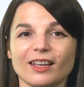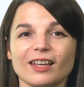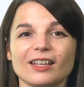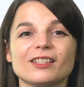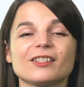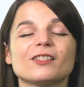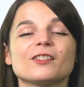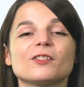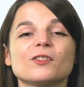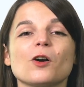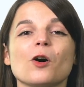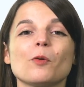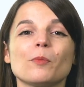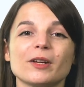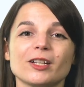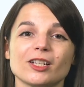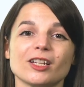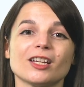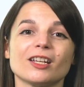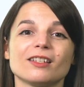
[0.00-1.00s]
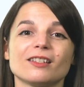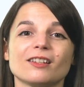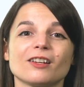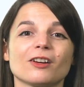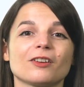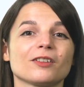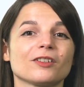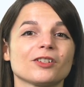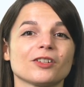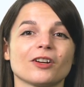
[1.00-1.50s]
It's so much
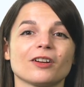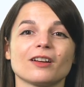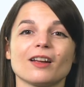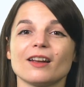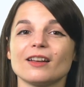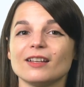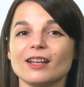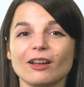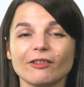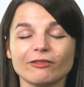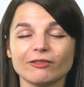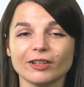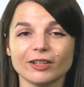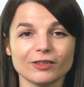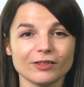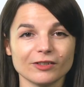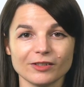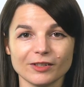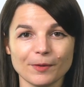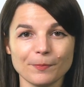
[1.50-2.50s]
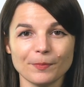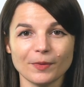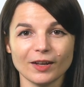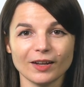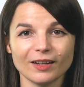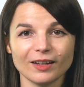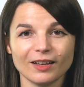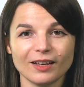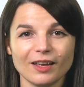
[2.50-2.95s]
easier to turn on Netflix or something.